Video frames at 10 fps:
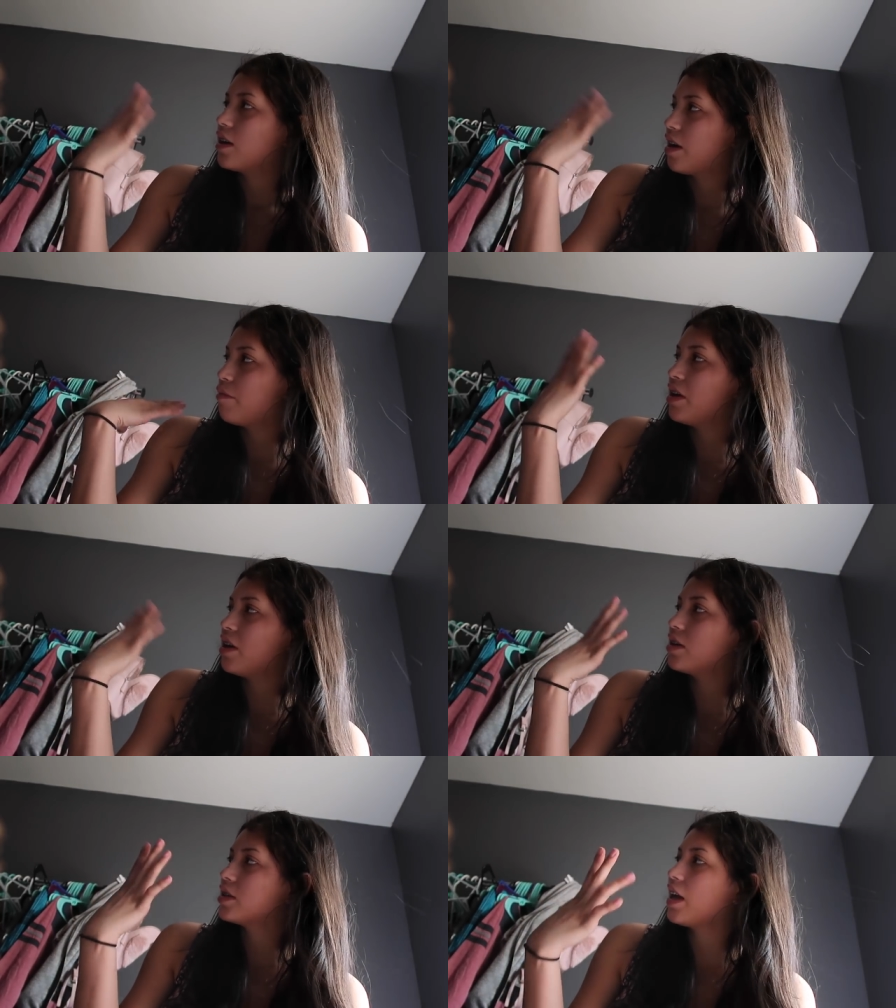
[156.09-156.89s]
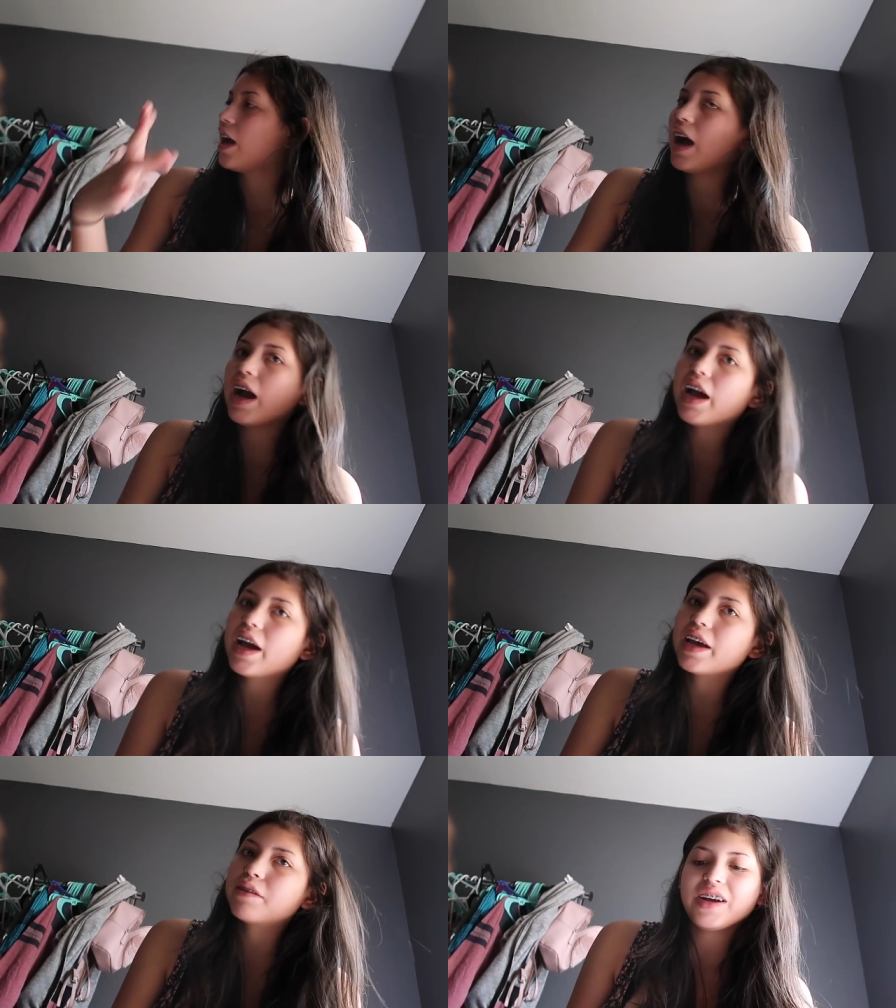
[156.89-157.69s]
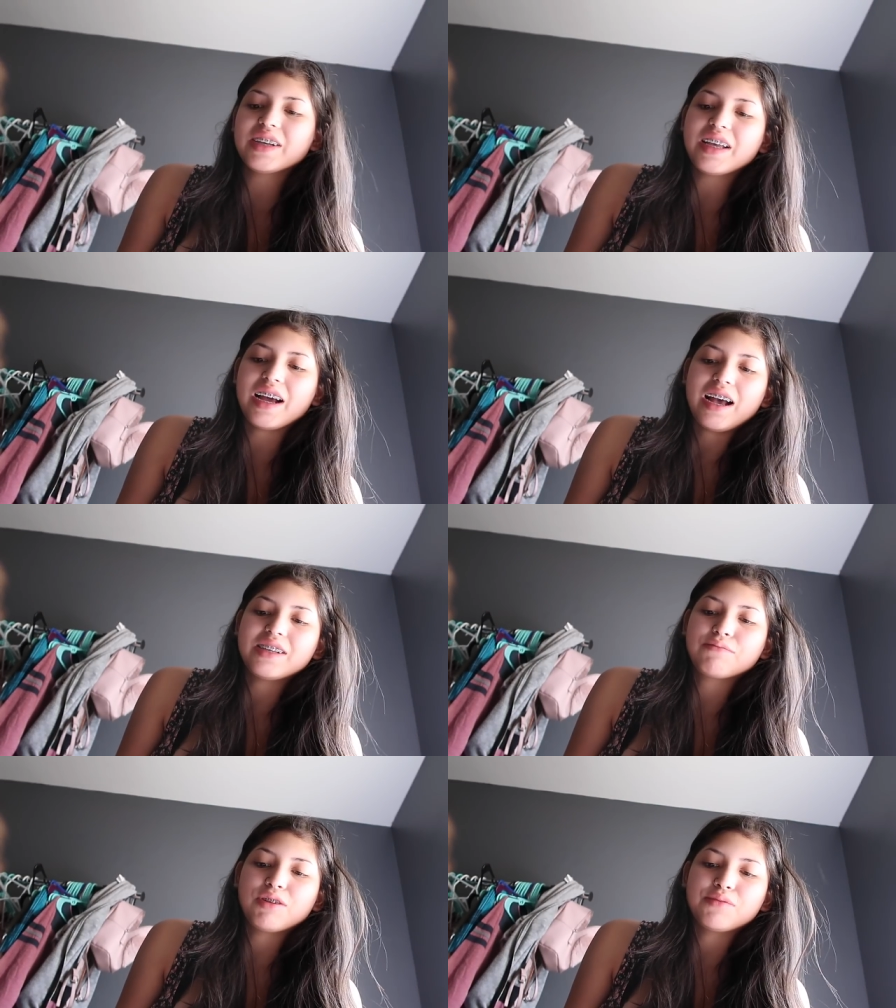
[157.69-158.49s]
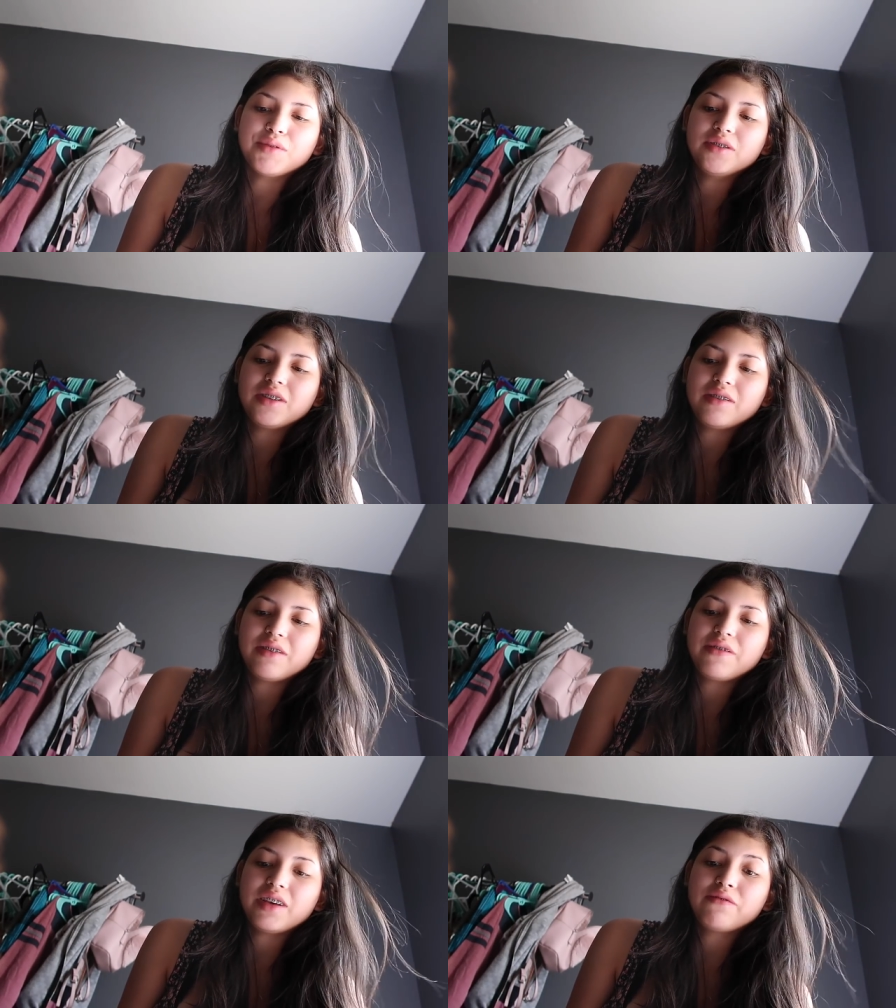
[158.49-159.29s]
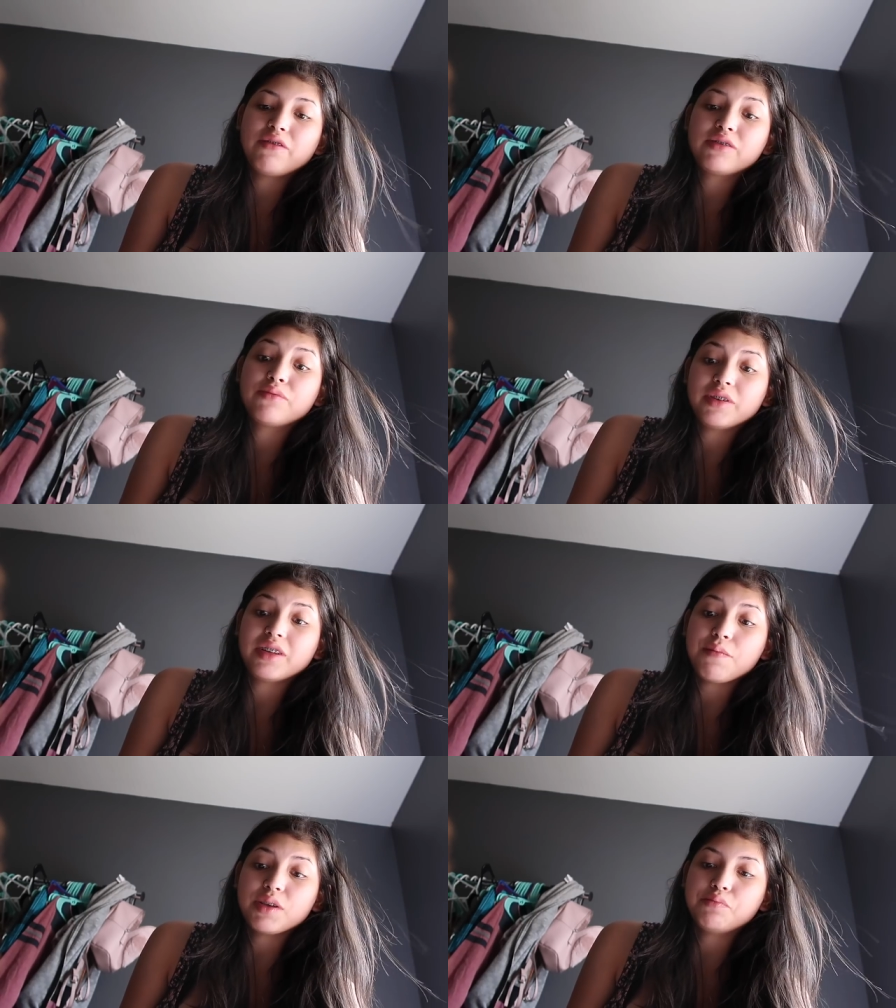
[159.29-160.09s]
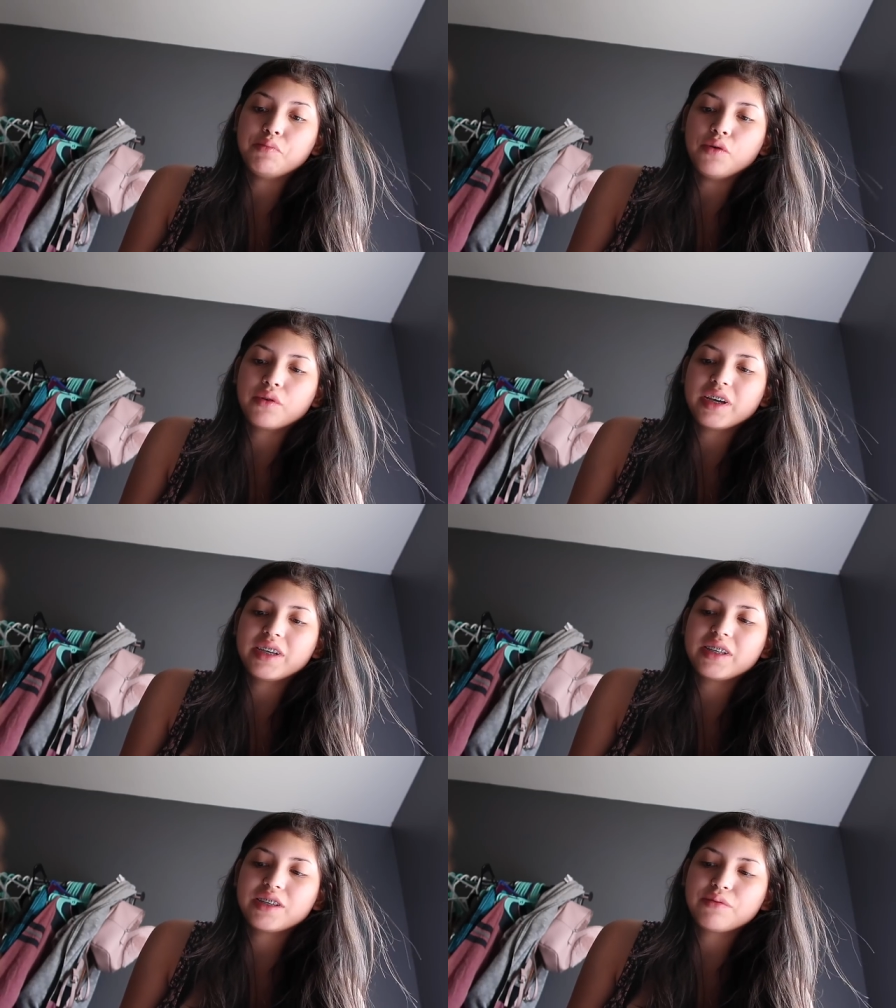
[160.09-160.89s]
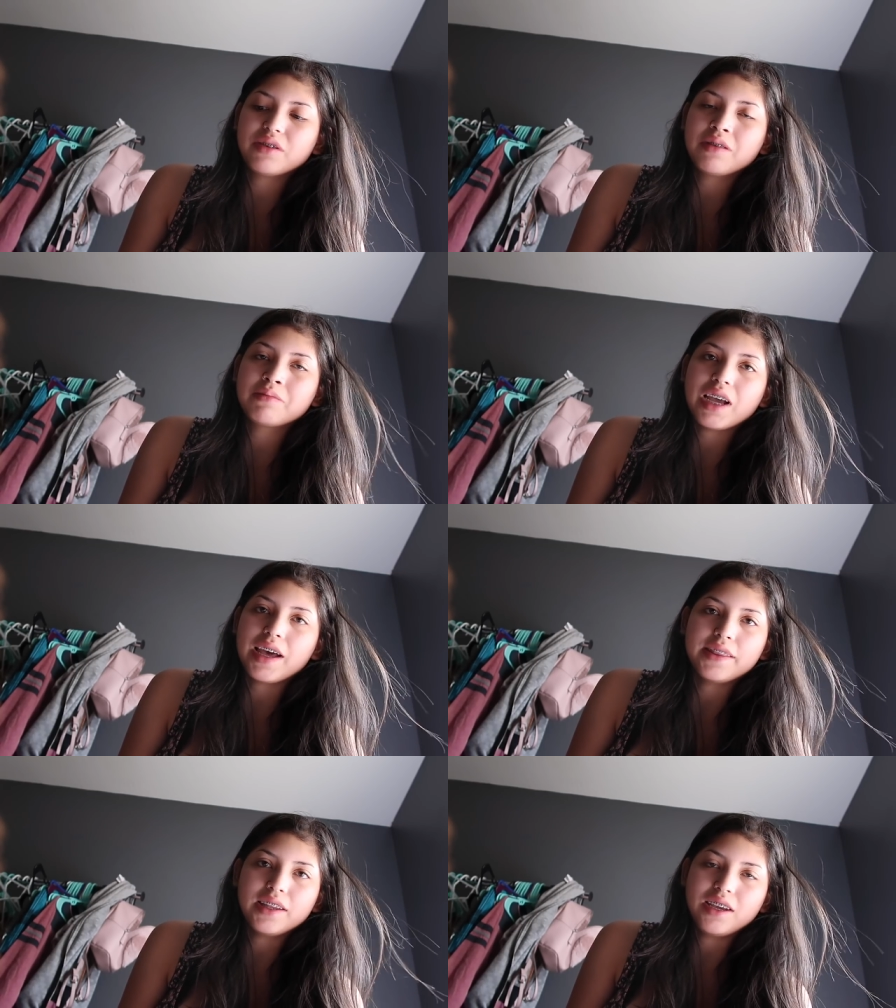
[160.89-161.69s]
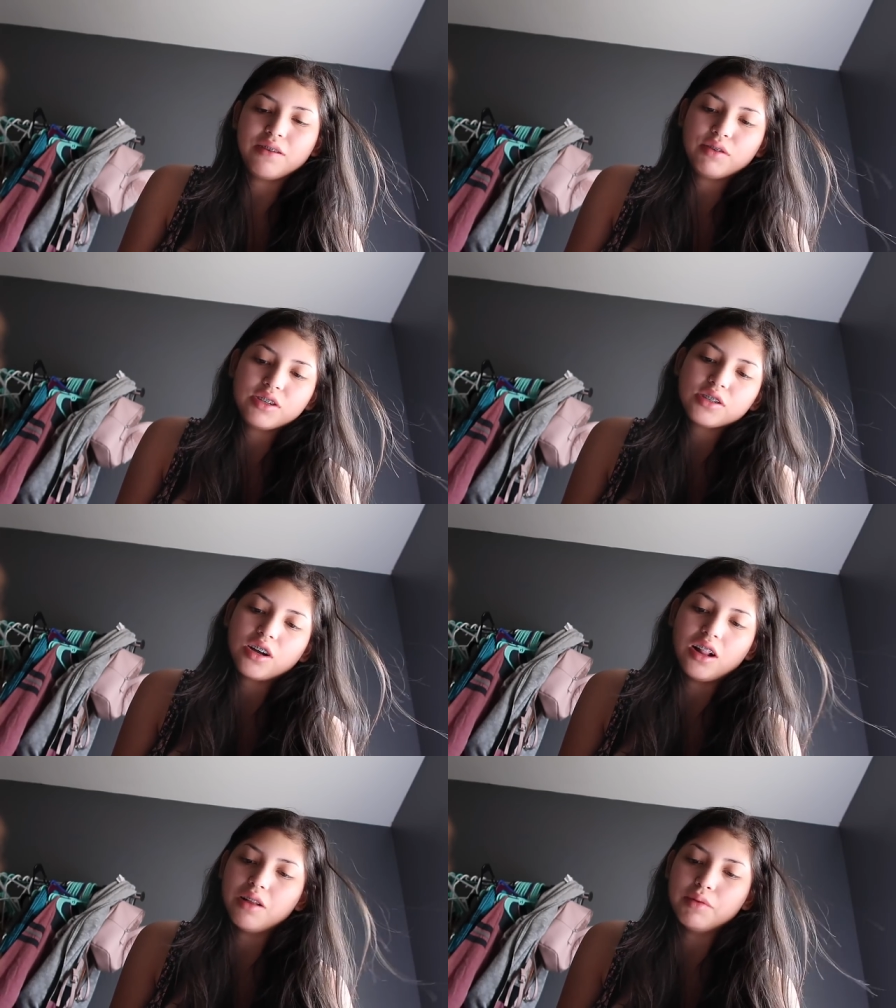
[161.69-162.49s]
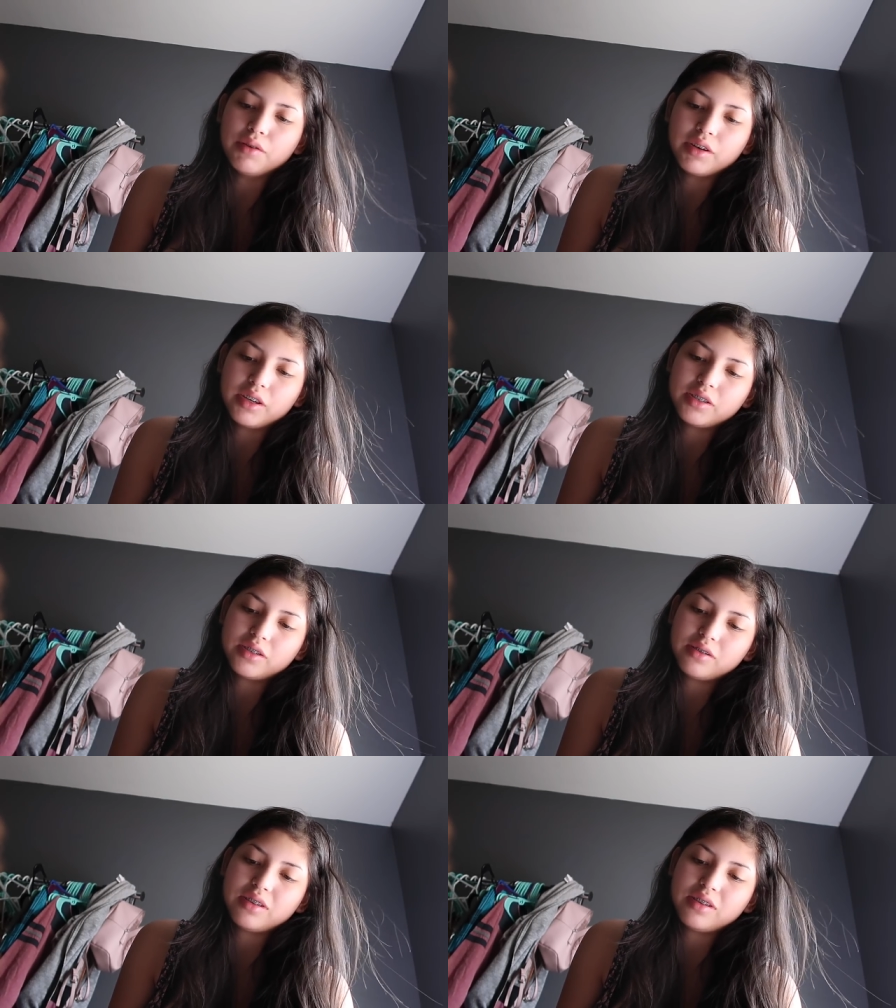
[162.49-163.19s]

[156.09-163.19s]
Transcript: Come here. Hi. Say hi. Do you guys have to ask what his real if his real name is Bogus? His real name's Anthony. We just call him Bogus.